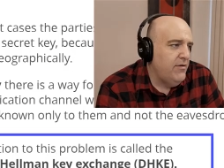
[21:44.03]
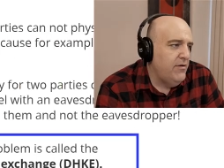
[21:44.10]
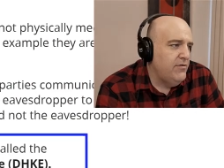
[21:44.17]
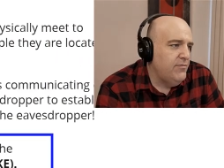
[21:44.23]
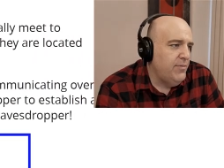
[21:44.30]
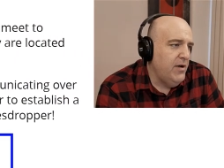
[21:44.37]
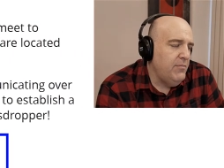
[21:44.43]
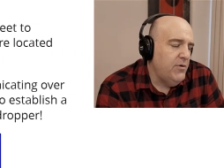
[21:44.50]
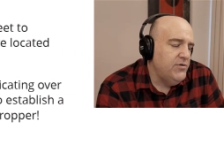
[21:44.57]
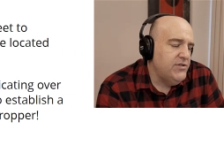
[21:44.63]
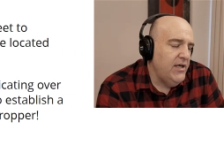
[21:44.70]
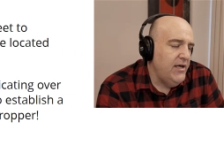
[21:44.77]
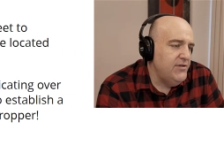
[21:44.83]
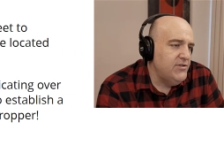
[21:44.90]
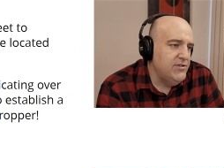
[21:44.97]
But in most
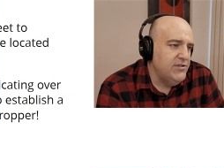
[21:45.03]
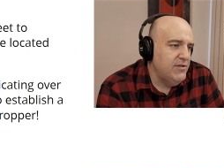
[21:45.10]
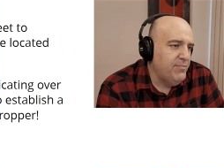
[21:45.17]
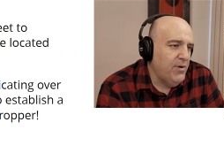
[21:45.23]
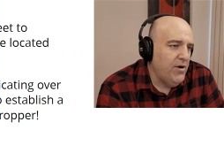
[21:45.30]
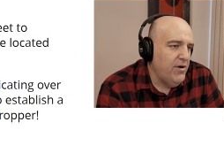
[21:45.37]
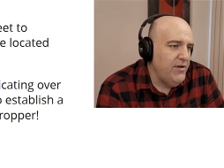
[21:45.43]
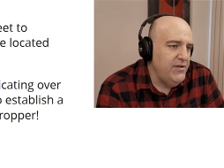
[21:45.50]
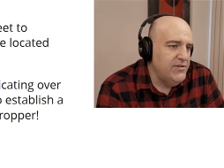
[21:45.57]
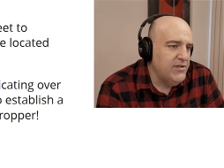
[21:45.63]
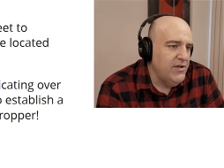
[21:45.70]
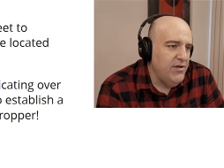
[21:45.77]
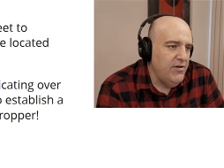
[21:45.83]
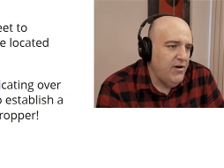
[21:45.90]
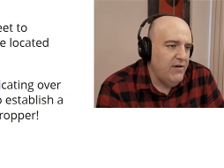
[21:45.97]
cases, the parties
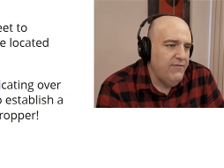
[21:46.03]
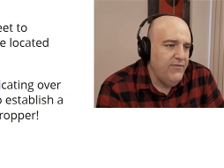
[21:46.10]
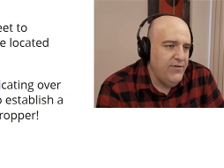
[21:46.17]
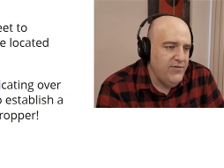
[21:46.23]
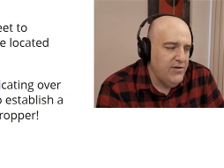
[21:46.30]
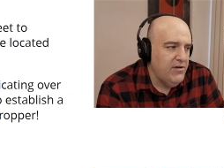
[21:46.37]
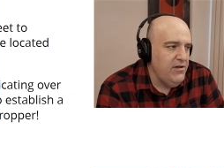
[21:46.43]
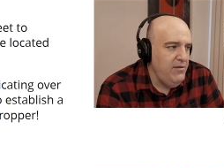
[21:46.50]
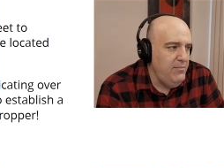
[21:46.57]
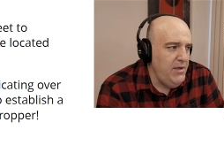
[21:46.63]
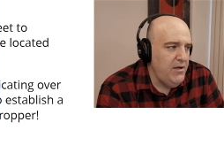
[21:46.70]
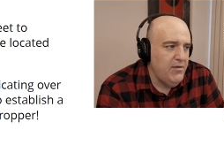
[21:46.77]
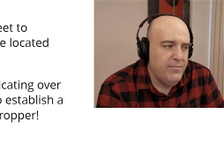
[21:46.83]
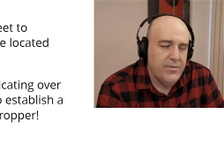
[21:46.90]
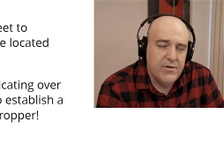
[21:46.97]
cannot physically meet
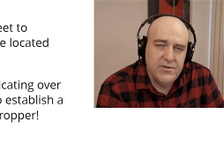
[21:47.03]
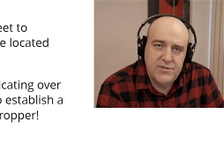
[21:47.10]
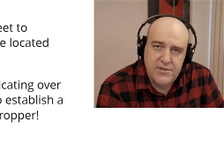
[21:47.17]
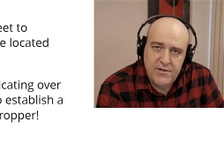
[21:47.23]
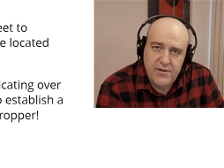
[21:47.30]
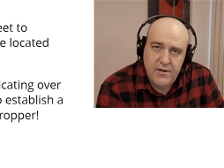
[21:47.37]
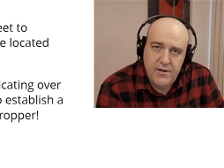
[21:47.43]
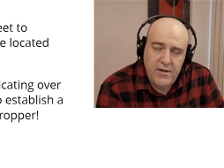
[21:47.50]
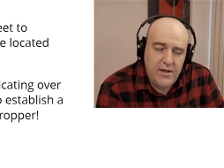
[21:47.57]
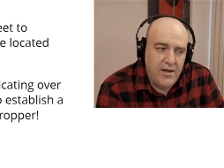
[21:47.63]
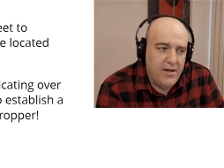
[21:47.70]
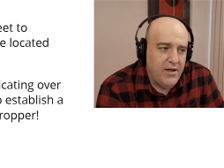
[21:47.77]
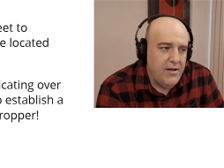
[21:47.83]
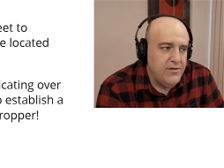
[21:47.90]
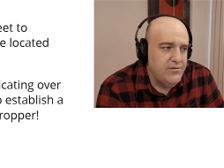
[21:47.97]
in person
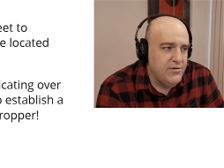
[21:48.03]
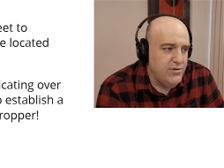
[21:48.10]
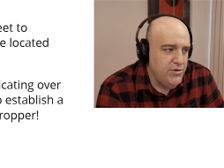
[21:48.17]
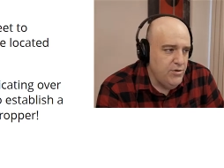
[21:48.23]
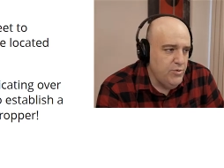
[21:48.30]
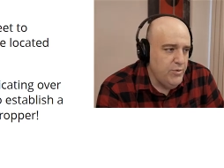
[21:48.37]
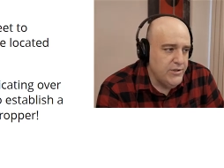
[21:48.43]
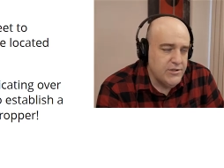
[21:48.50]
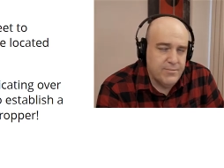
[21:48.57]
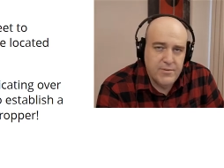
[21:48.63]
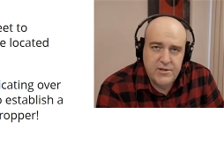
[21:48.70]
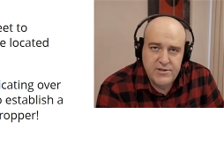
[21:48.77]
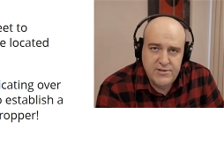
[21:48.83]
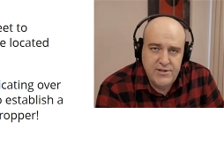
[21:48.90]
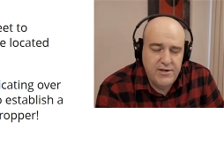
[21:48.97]
to whisper
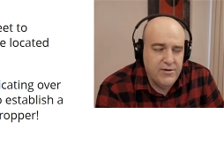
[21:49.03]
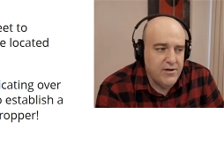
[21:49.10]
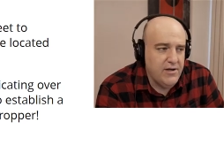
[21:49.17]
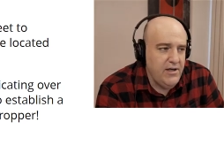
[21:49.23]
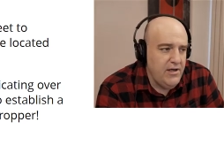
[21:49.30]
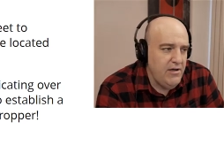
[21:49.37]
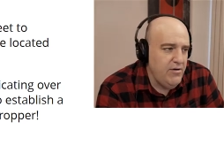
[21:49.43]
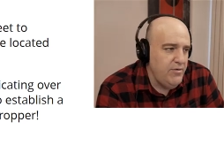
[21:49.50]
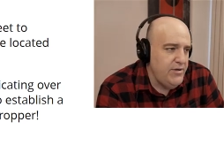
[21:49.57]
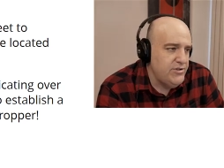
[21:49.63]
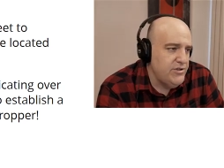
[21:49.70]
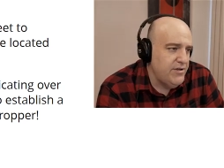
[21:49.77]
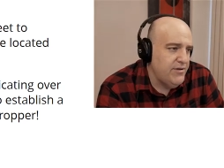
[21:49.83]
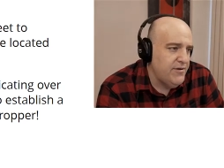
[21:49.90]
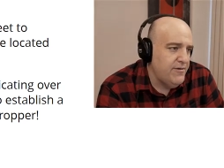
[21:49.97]
a secret key to each
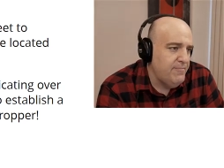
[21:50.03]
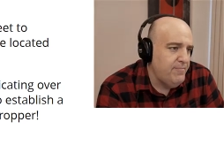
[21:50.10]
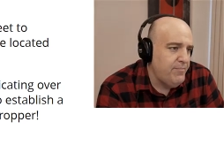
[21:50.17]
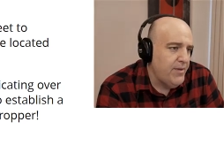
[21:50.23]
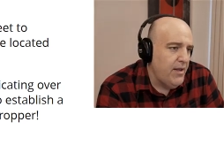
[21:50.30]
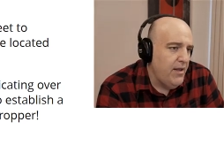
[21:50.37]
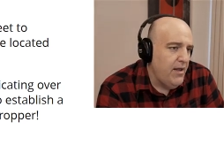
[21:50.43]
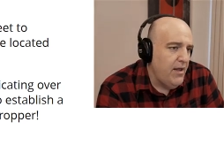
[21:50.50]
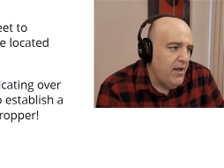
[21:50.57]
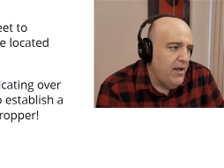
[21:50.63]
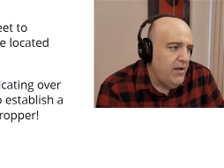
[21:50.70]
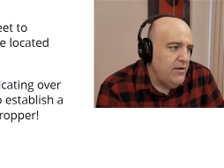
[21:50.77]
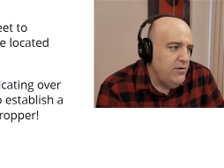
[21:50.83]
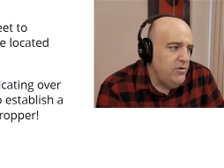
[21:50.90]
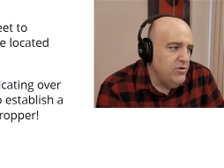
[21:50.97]
other.
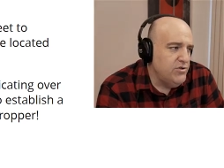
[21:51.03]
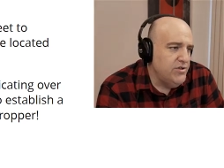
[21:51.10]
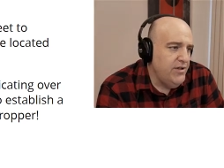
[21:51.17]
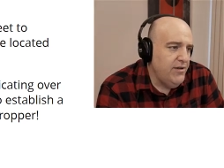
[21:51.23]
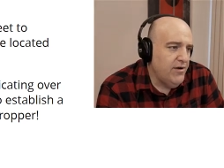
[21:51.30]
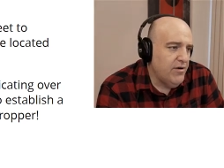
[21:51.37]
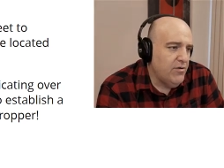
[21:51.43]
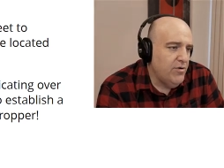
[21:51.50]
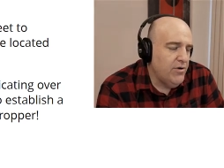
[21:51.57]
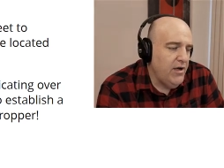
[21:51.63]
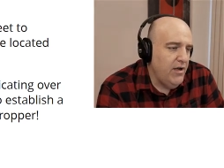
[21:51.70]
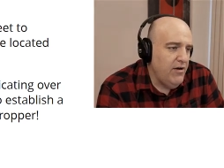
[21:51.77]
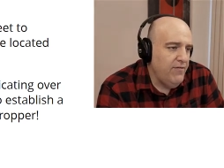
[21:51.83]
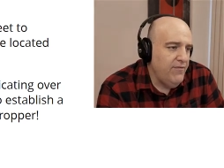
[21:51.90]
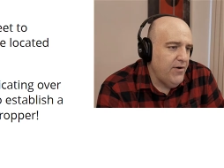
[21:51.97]
Usually they're
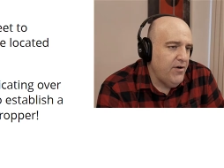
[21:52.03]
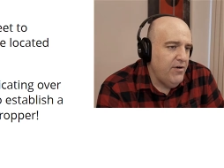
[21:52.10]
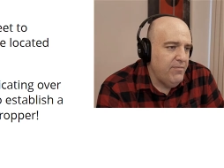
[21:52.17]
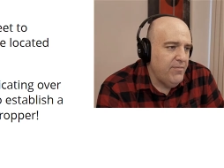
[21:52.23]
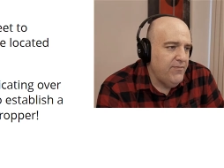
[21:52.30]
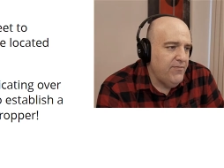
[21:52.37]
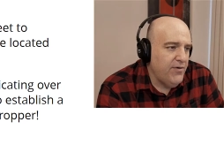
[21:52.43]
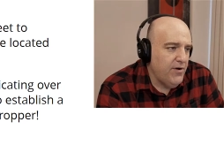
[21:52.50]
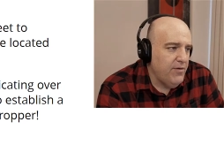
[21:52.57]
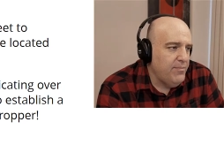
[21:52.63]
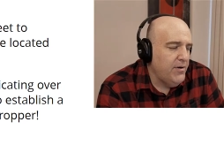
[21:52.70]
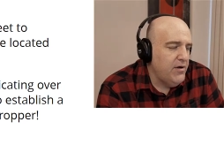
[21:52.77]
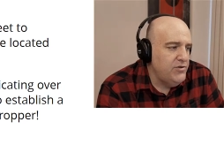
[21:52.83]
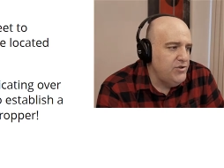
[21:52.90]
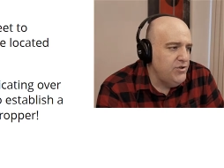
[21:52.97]
located very far
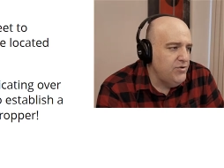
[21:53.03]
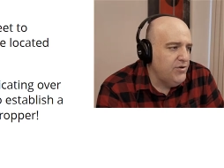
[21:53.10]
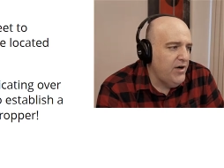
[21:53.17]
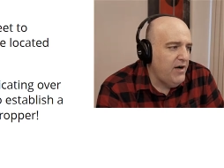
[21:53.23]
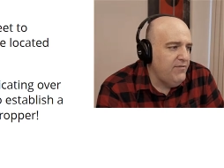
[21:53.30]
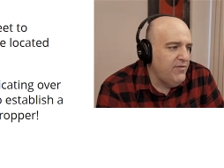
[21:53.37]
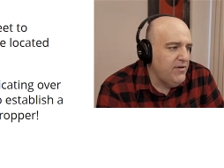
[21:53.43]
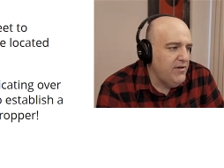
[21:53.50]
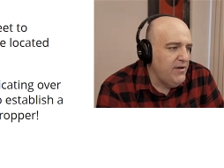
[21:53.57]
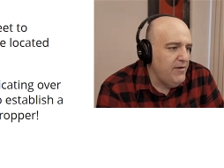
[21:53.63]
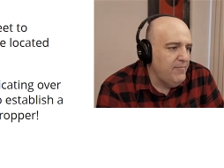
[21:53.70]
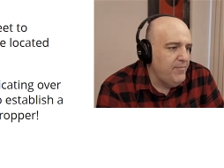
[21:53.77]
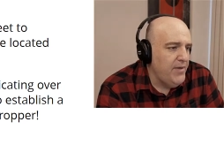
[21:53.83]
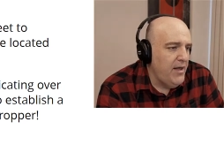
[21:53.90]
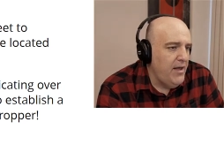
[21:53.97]
apart geographically.
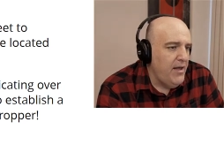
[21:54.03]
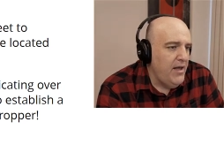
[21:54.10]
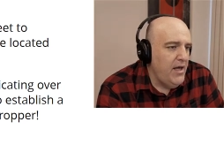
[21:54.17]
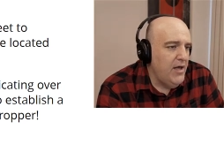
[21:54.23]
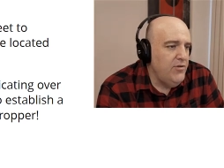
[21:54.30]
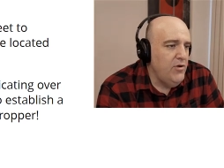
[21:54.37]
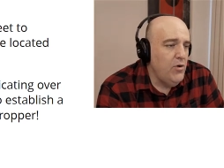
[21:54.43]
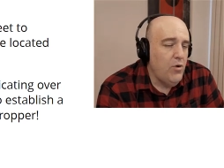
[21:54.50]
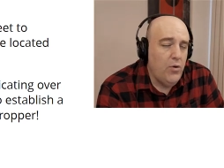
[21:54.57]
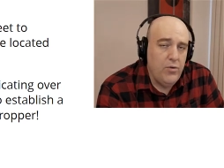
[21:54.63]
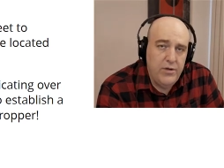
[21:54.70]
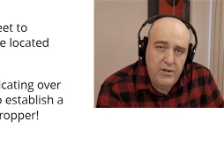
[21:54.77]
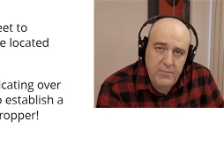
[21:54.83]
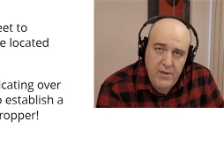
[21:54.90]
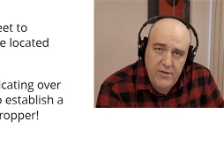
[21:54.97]
And the
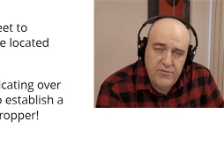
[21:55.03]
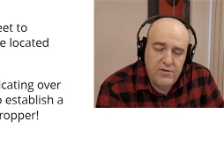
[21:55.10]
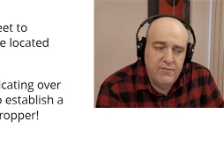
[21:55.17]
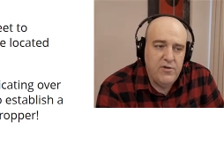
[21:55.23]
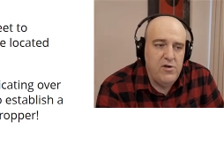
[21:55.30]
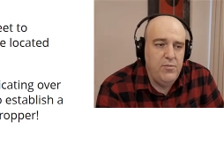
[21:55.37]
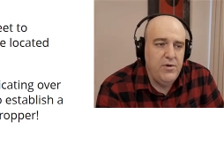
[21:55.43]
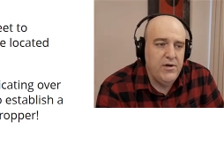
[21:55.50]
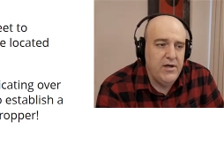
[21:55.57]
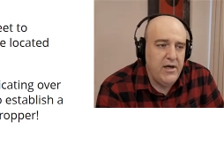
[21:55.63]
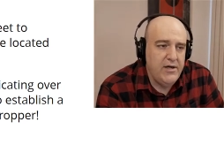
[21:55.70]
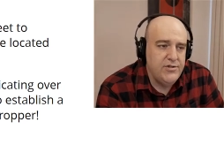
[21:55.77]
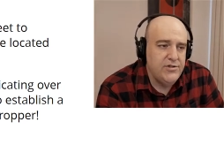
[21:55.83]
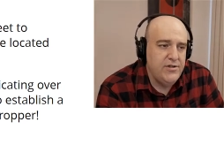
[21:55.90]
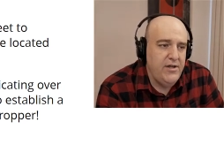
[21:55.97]
only means of
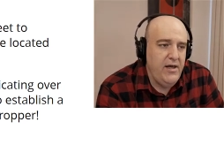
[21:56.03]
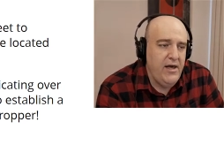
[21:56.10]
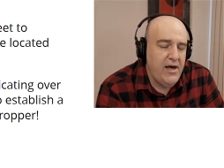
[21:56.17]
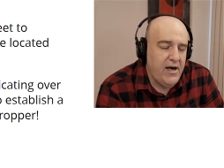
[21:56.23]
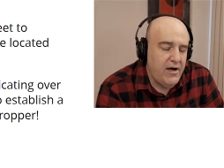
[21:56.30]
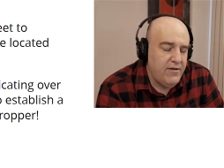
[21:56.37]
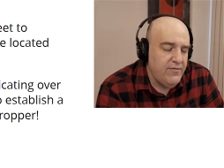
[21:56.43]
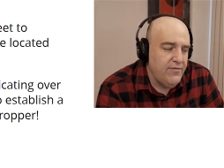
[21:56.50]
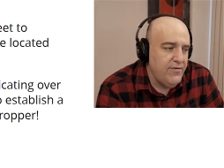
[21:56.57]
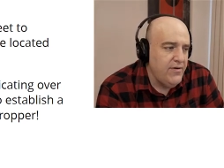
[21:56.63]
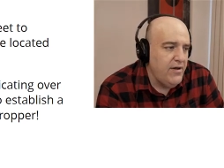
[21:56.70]
communication they have